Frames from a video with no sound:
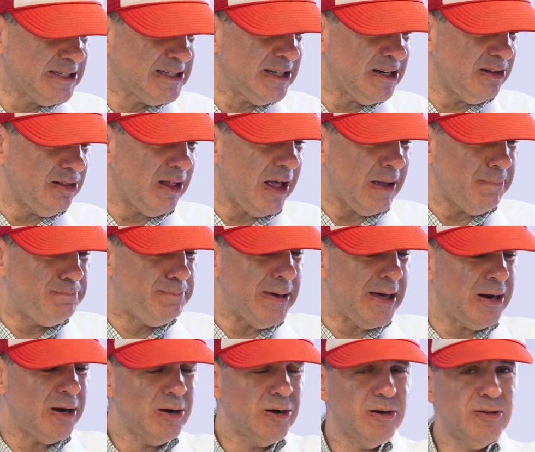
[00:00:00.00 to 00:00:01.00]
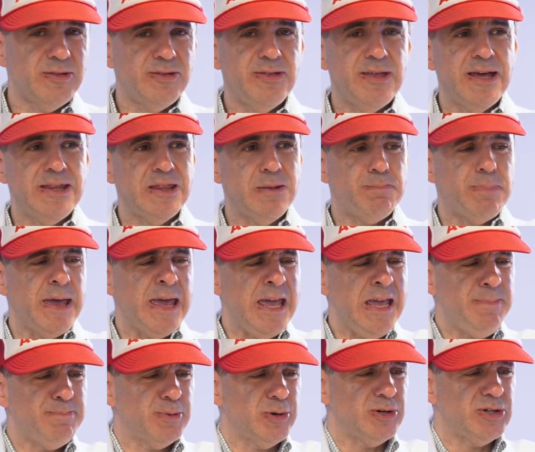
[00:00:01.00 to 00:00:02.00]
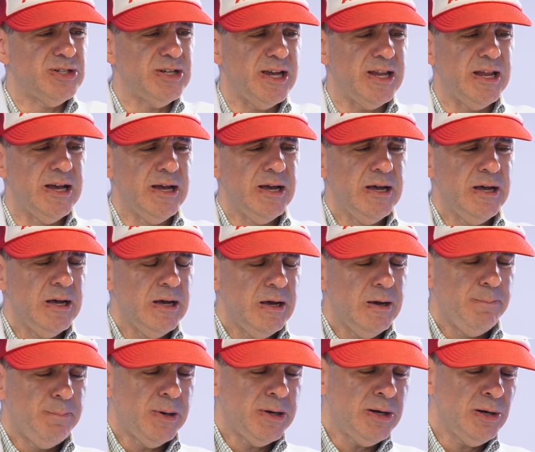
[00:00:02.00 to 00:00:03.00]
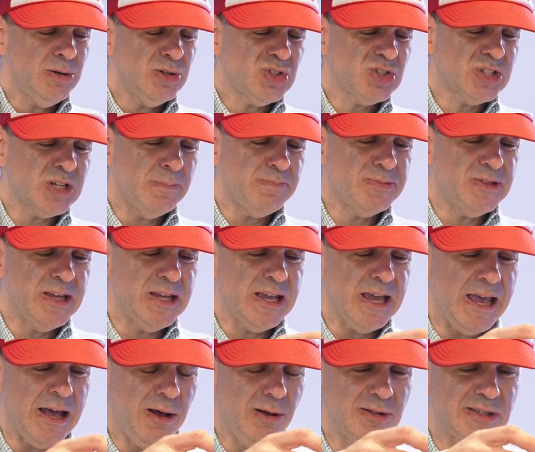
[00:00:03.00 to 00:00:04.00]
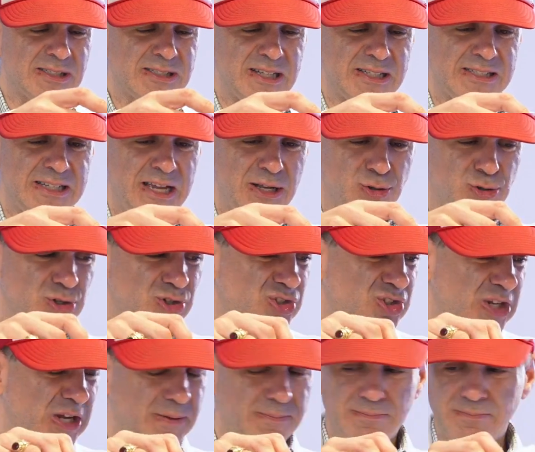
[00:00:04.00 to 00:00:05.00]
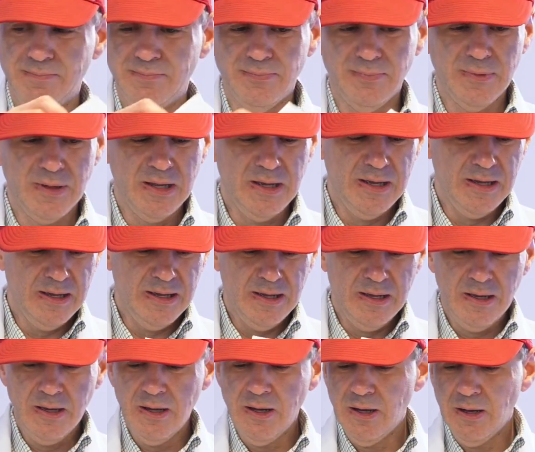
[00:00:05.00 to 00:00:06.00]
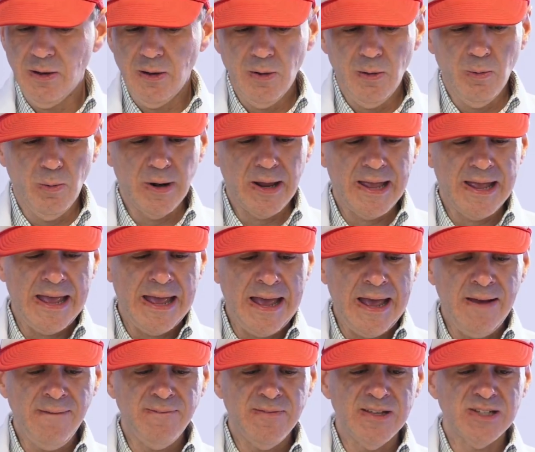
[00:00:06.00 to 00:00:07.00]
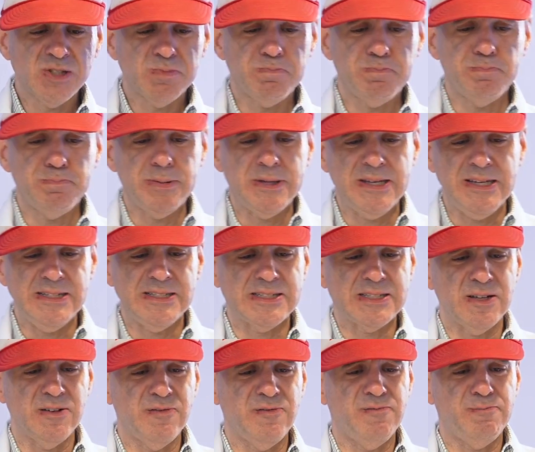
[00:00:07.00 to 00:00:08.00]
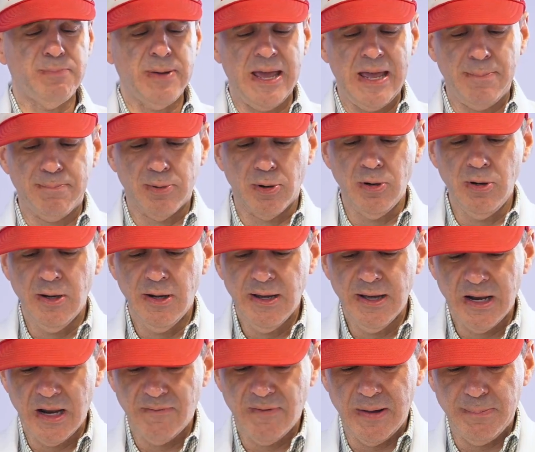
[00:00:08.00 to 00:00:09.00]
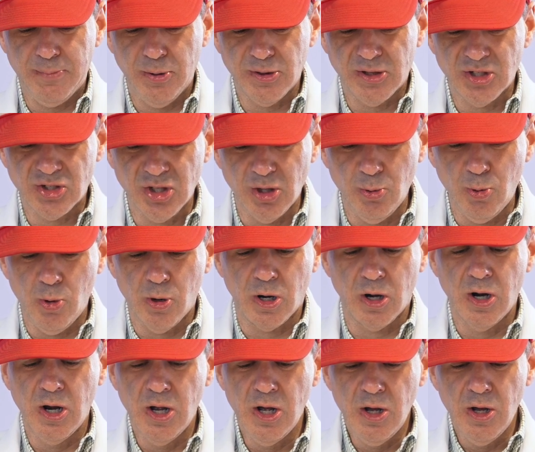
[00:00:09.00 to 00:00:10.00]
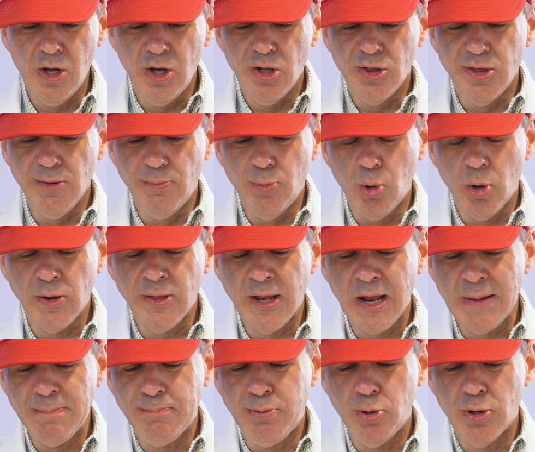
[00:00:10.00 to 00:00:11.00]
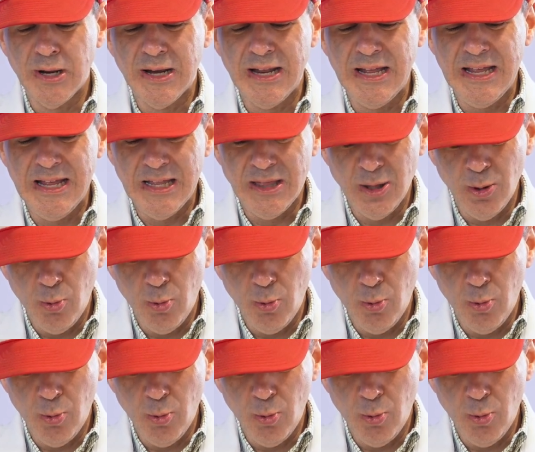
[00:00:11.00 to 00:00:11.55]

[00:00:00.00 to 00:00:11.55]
did a lot better than the paper did. But here's something else that's interesting. When I have this piece of paper, and if I put this in the water, the more that I put it in the